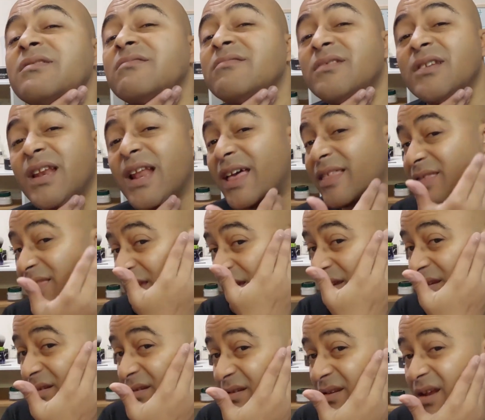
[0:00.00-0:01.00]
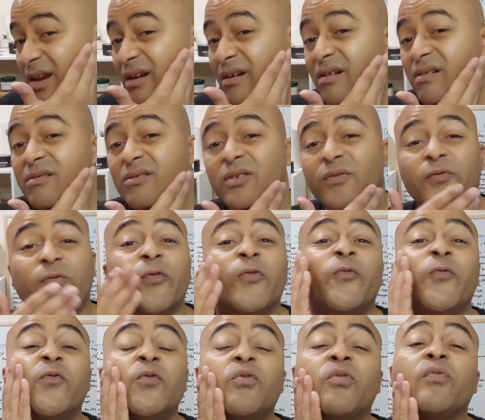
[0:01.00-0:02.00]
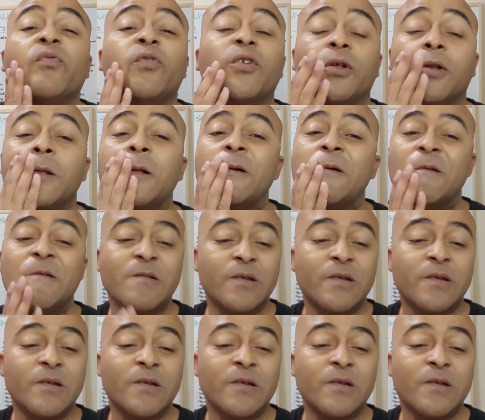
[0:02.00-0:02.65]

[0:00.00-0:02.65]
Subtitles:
nothing there to feel.